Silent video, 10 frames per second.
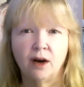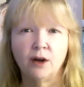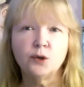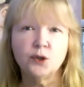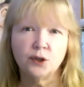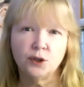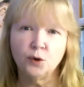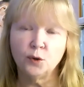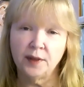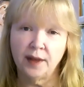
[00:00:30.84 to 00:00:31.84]
I also
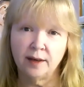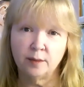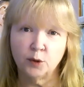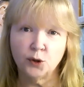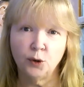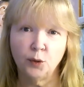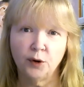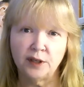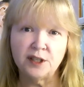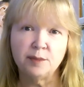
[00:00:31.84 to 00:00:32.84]
talk with animals who are
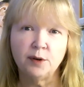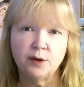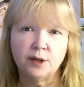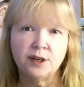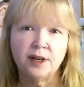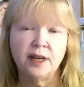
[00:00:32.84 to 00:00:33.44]
in spirit